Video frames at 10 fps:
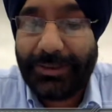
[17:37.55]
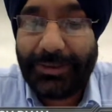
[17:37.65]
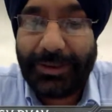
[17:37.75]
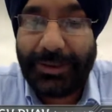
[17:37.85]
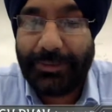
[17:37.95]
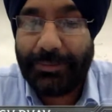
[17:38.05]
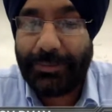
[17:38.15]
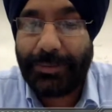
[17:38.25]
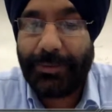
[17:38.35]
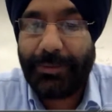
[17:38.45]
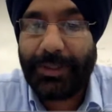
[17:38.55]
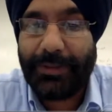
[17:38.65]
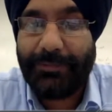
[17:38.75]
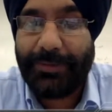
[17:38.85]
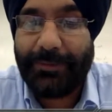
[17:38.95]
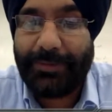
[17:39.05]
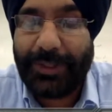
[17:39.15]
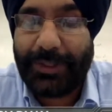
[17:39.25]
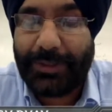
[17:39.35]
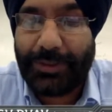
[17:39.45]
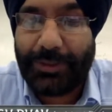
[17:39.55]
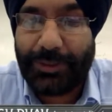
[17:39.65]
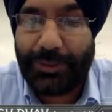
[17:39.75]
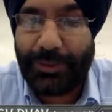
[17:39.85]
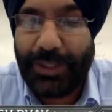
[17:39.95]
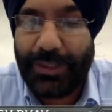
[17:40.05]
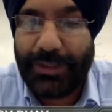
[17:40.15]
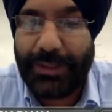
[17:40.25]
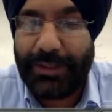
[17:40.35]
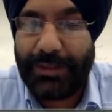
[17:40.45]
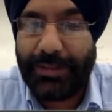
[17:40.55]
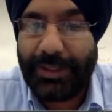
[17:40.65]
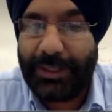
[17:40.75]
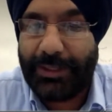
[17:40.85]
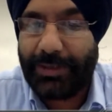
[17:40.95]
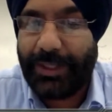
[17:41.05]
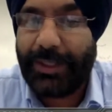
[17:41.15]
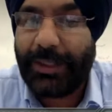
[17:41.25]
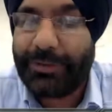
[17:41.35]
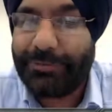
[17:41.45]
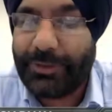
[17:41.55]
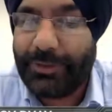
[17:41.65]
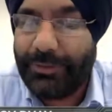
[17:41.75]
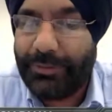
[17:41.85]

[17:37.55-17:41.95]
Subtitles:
Probably if they don't do that, then they need to carry a lot of fuel.